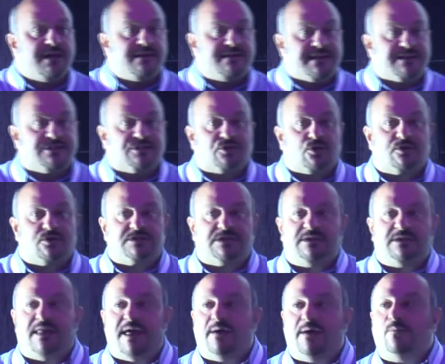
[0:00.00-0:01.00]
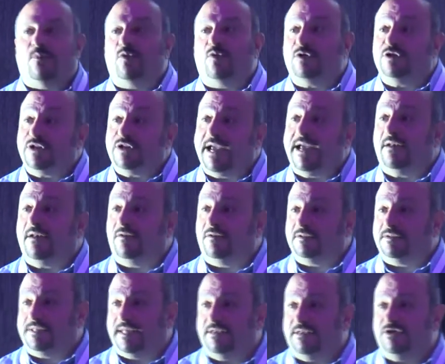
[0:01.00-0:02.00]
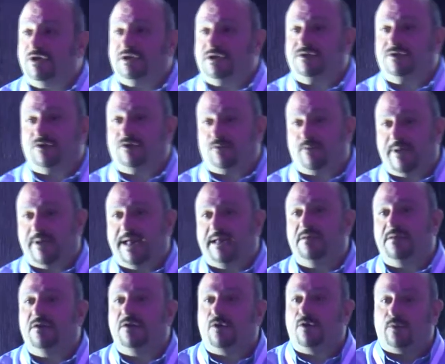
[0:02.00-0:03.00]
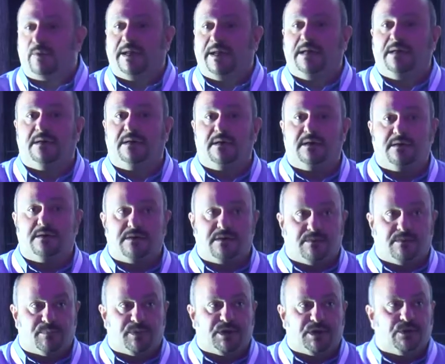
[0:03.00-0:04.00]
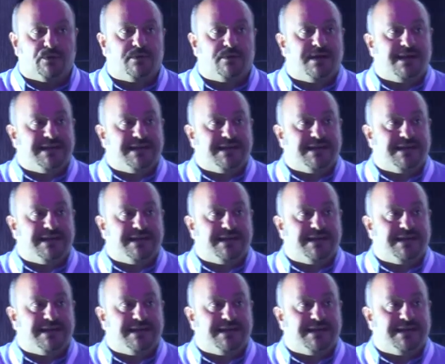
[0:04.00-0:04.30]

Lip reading: that stores a lot more channels than just the red, the green, the blue,